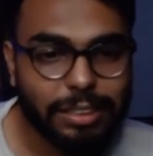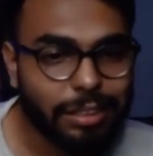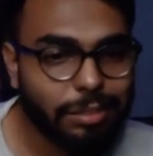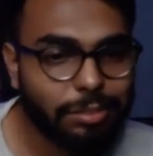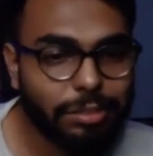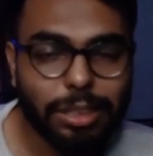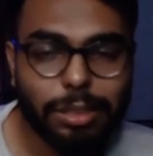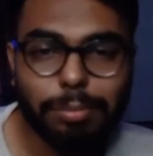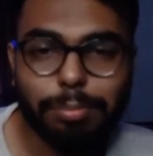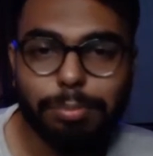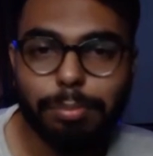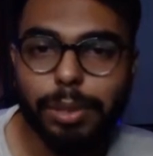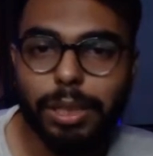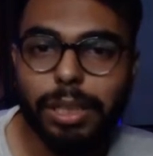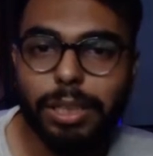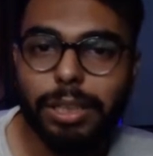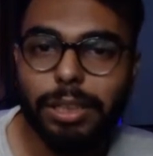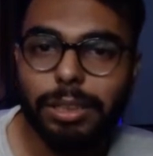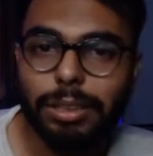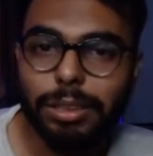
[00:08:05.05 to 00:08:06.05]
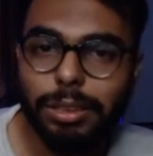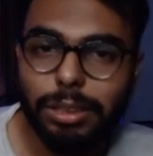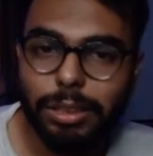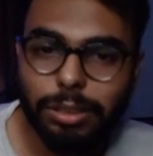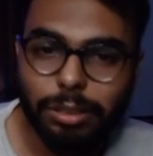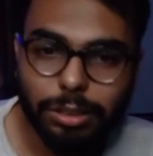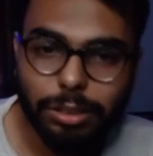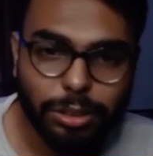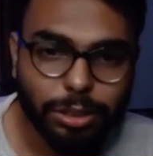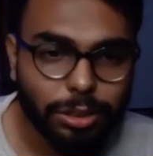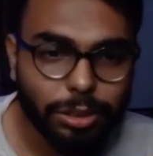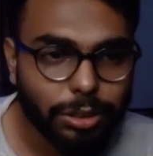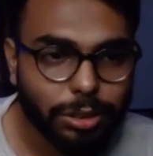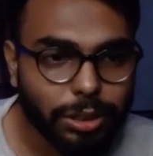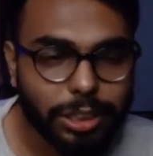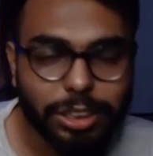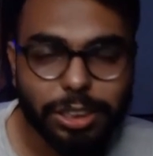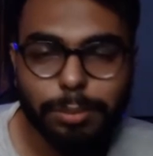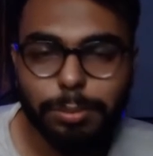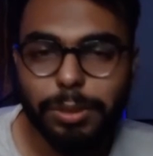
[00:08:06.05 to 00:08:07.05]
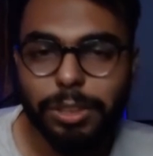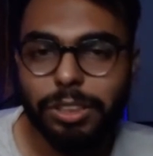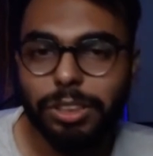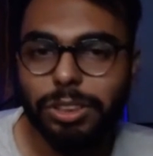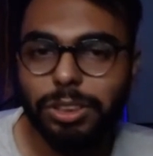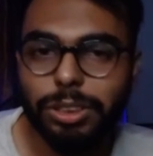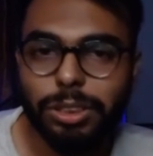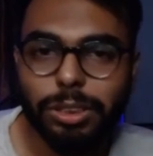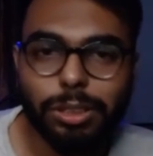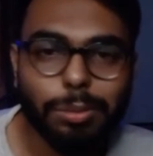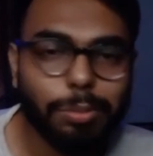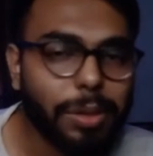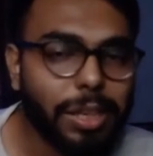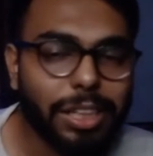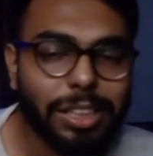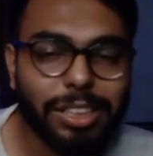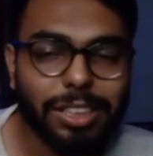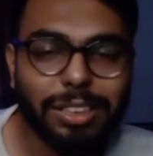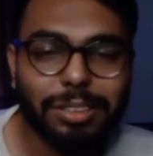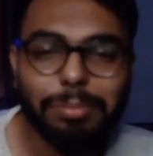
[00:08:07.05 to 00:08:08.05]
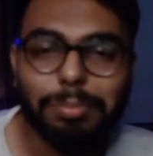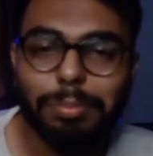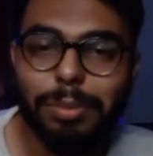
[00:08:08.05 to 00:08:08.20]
development or entrepreneurship, anything,